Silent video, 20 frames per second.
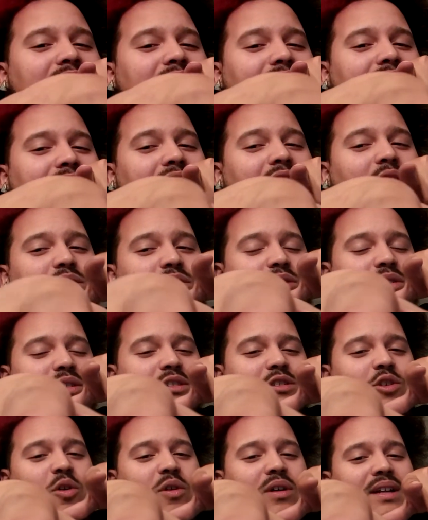and I was on the
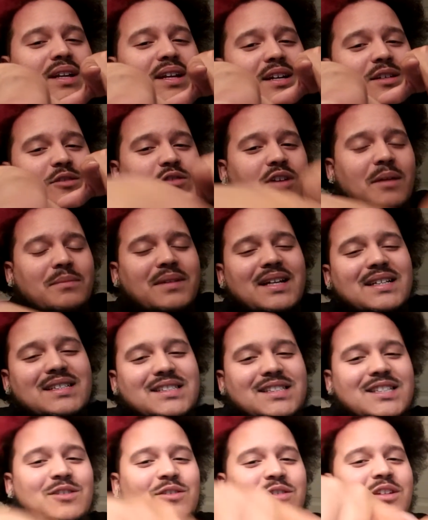toilet and I dropped that
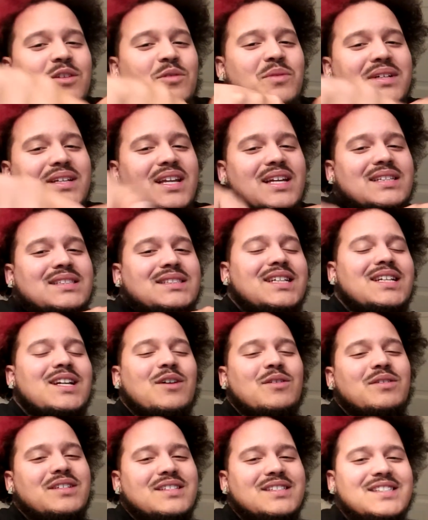shit on you with that shit
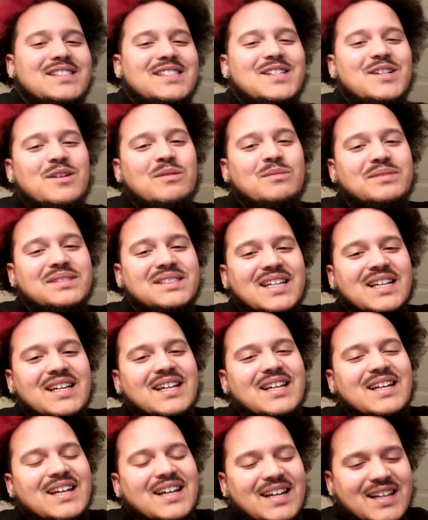on you. You know what I'm
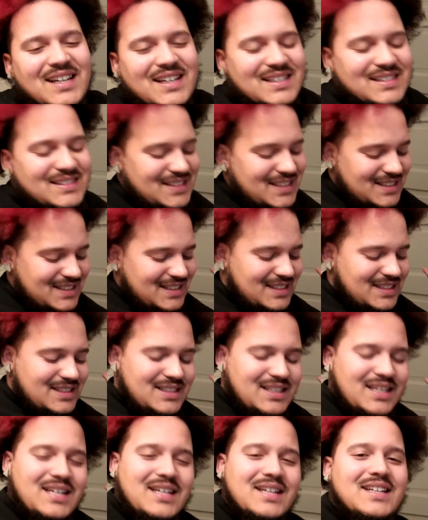saying? Cause this the
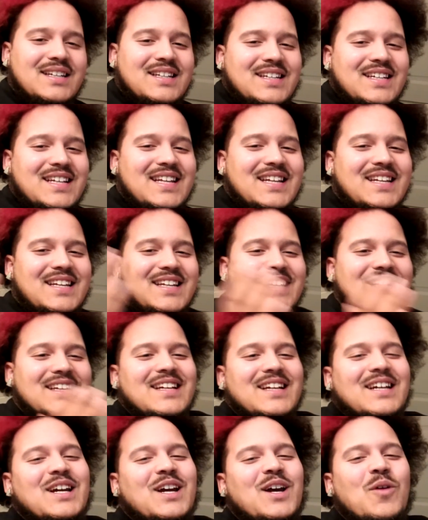shit. You dig?
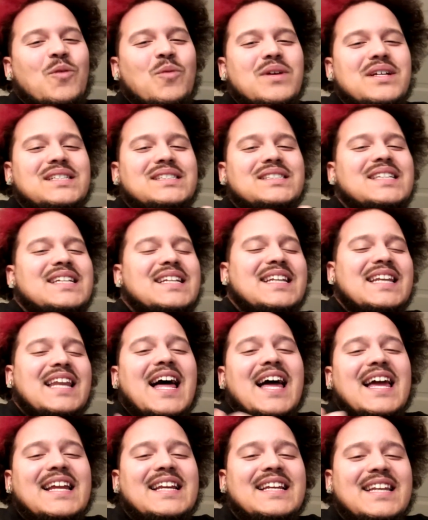We shit
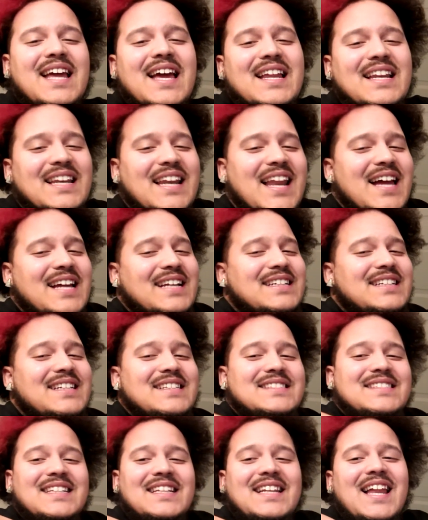like that and like
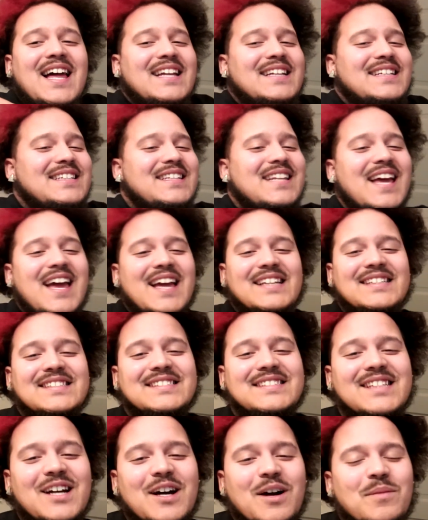this and like that
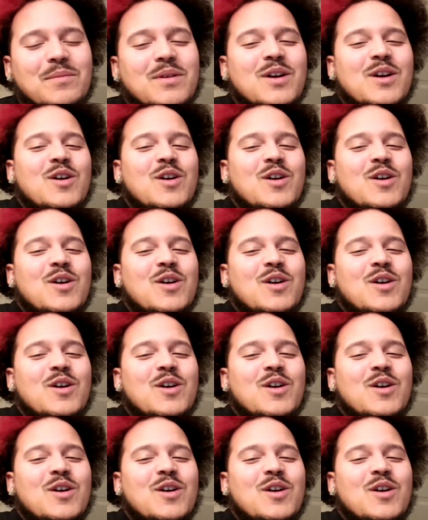and up